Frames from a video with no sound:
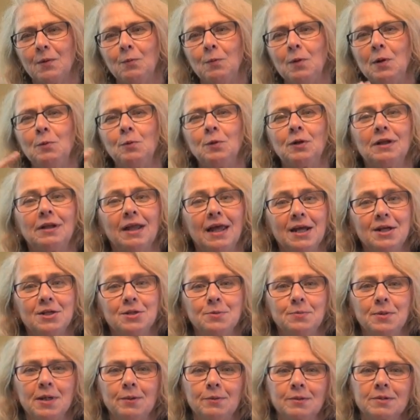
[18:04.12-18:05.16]
we would like
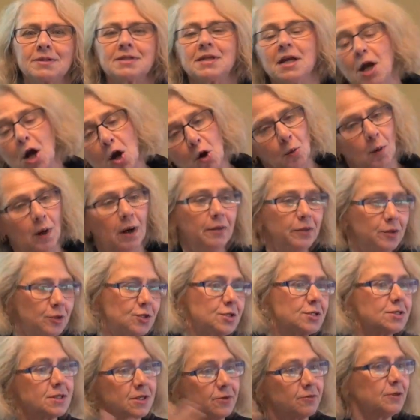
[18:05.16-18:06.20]
to be able to say, oh, well, they're
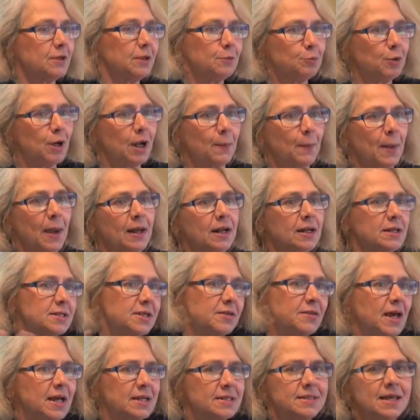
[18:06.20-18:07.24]
just different in pragmatics
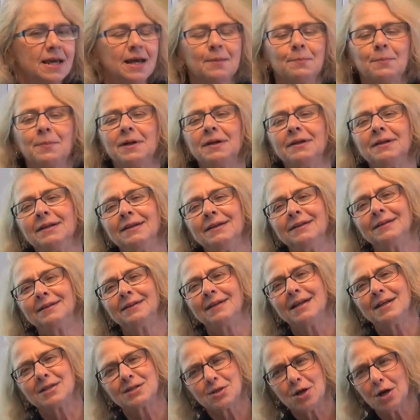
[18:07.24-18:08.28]
and that's that, but
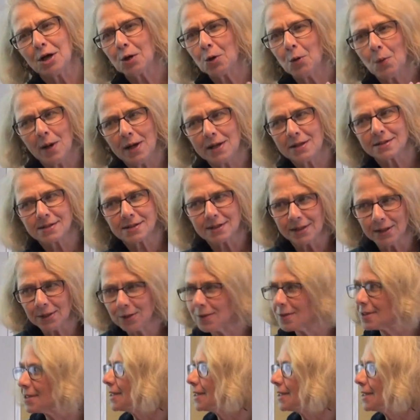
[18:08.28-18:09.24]
it's not quite as clear